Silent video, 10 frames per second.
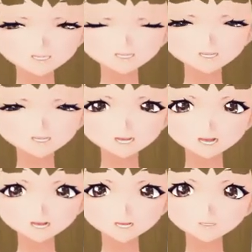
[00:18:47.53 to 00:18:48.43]

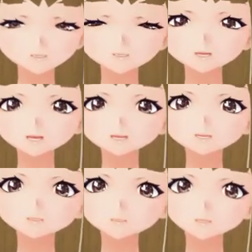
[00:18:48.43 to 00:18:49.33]
yeah, if you
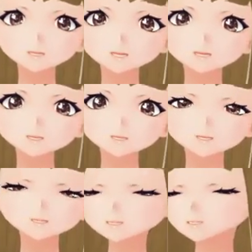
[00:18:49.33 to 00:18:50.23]
guys would like
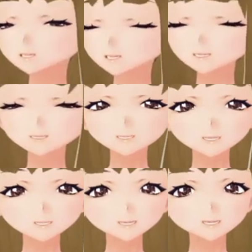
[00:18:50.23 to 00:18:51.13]
a
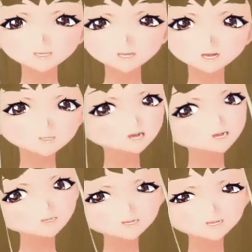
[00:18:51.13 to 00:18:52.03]
series of how to get